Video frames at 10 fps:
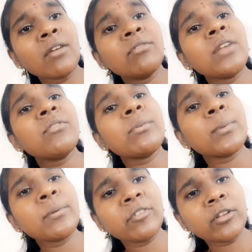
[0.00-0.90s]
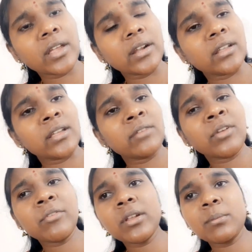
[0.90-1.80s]
When will we be fluent?
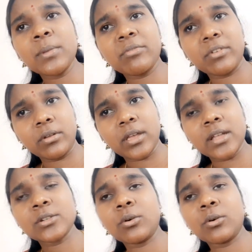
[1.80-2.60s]
We will be fluent